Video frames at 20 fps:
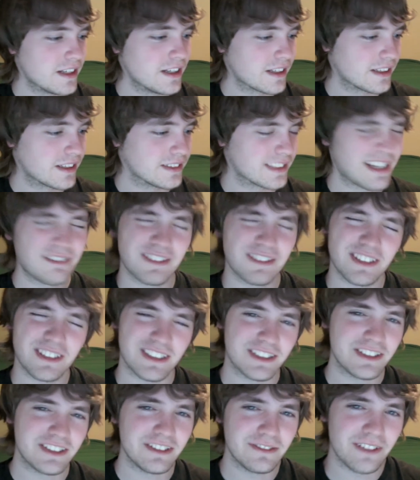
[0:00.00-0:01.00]
because that was a
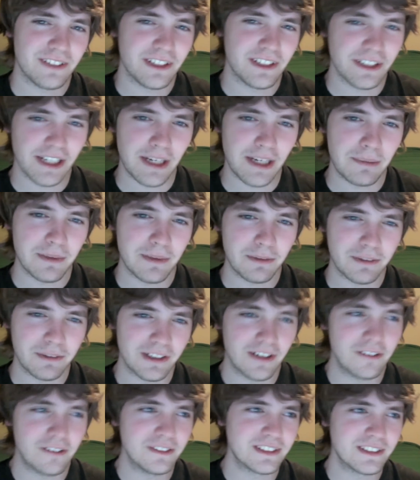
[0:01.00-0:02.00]
Street Fighter game that we'd
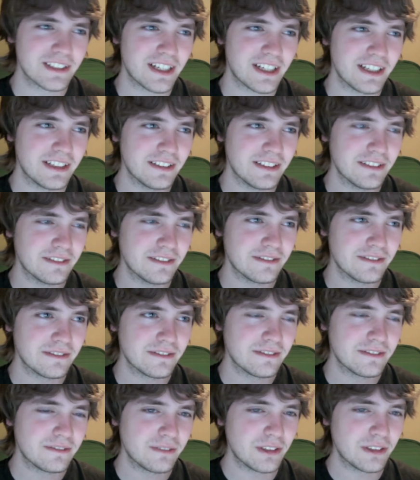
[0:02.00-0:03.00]
always
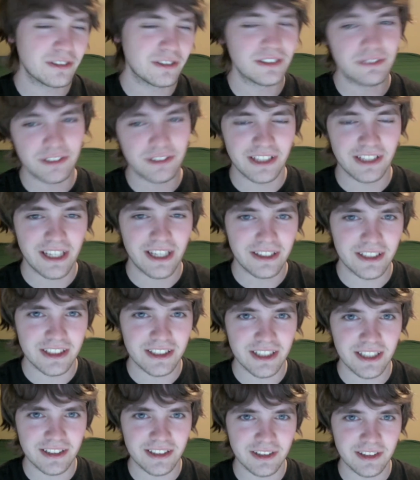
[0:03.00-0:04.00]
we only really had the
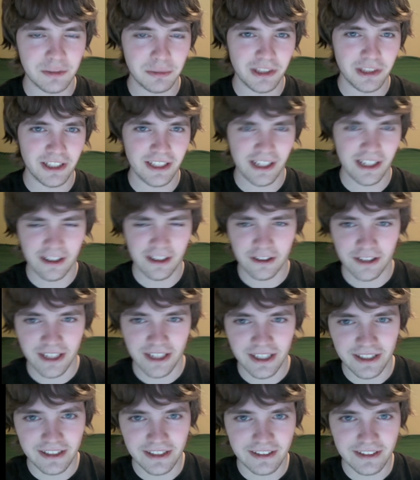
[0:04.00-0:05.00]
chance to play it at
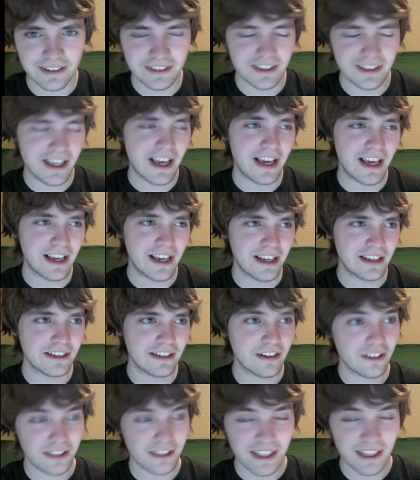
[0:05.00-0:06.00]
arcades, and
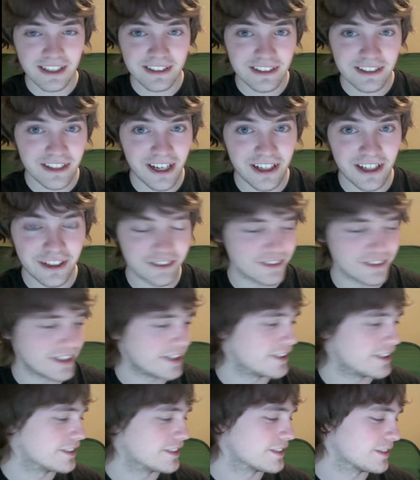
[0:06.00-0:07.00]
arcades are kind of
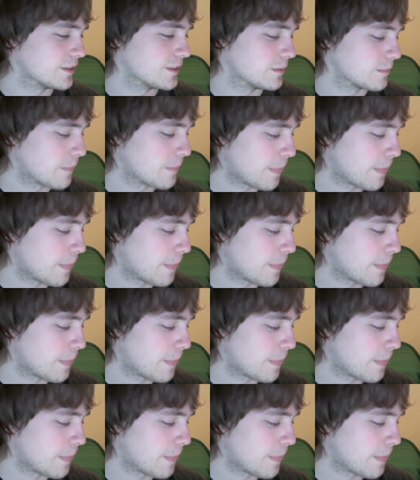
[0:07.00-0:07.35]
rare, so